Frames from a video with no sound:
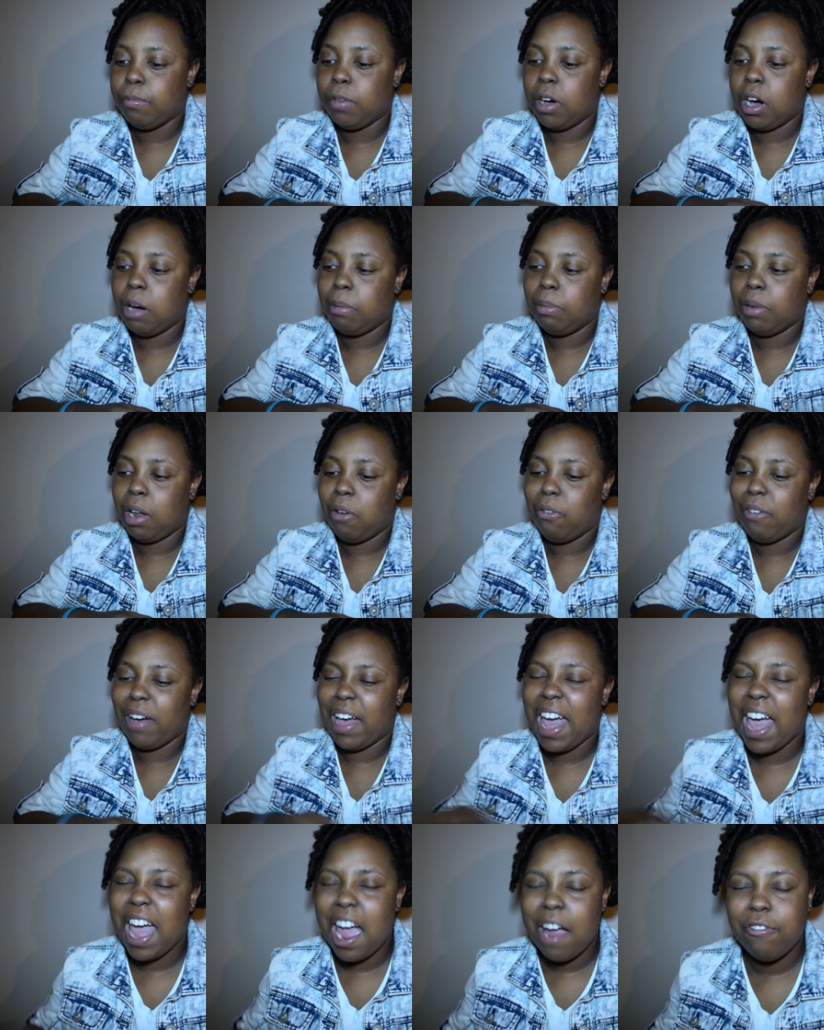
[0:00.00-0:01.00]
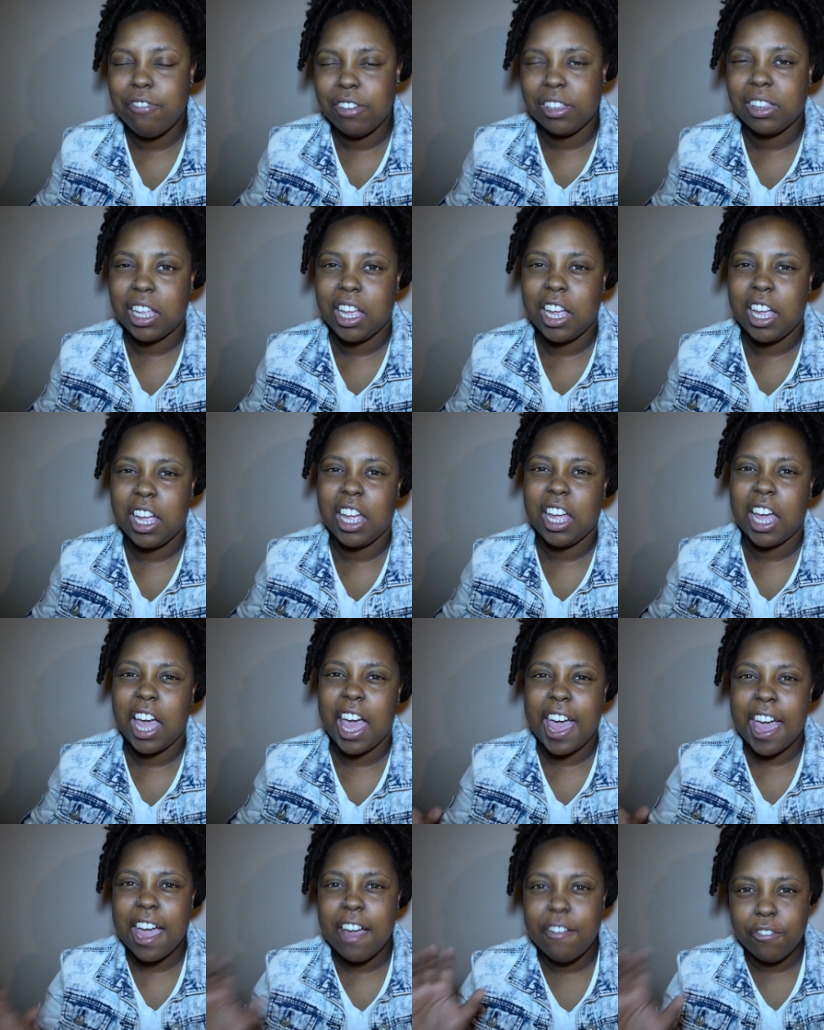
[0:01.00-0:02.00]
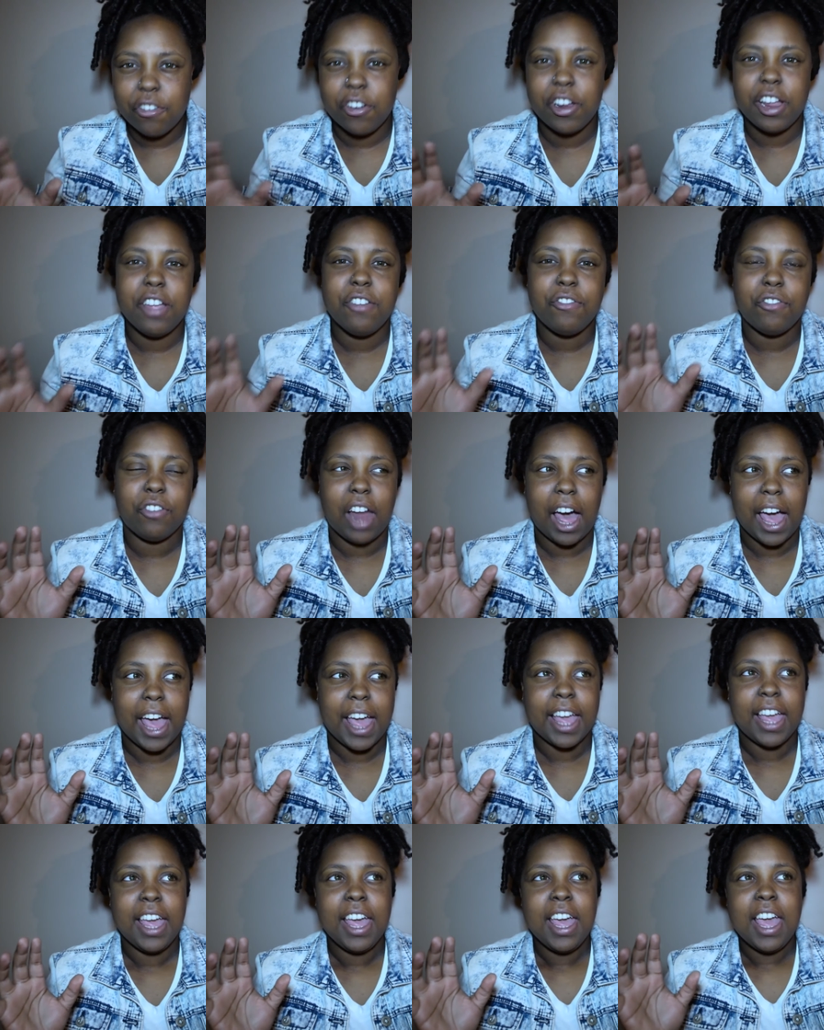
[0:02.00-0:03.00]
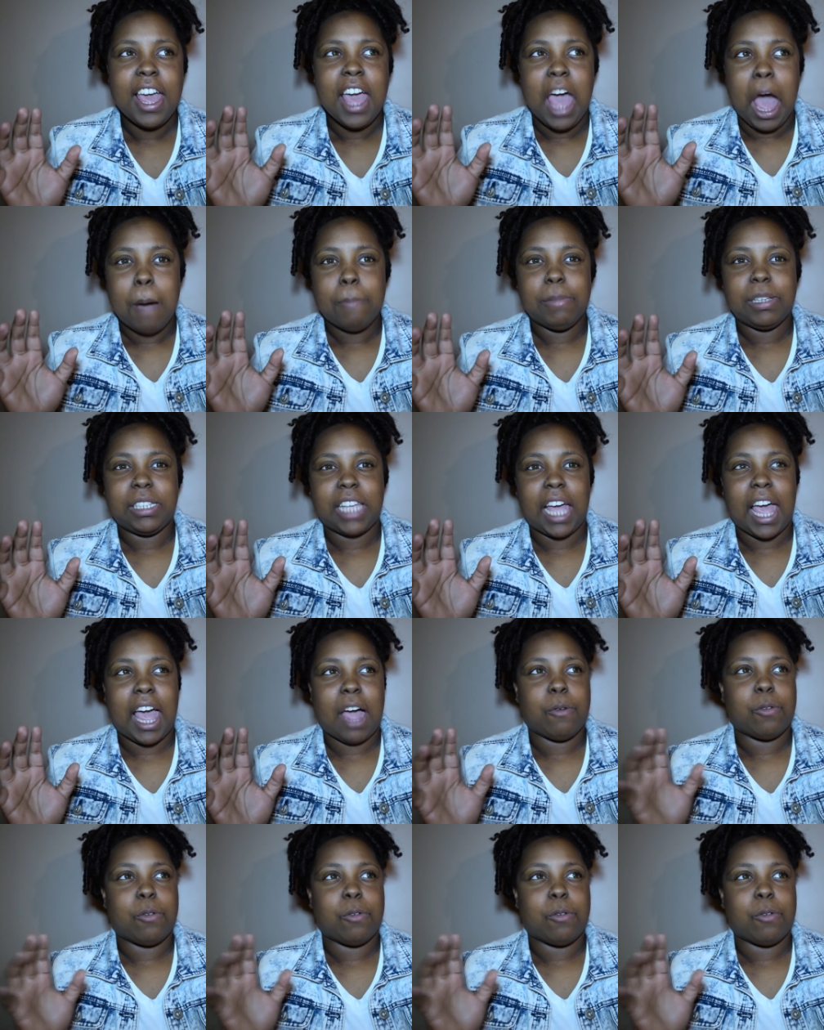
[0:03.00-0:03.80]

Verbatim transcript: upload everything. Every like, I'm gonna say I